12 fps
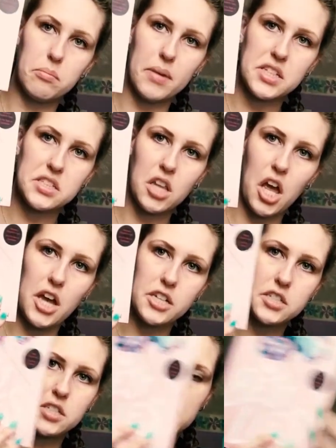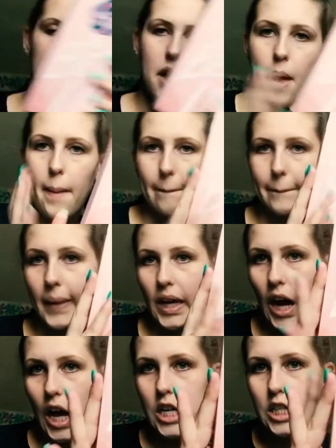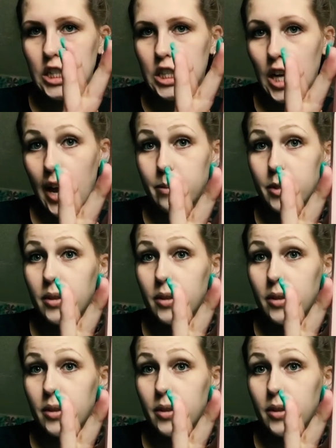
Best Lies because I'm too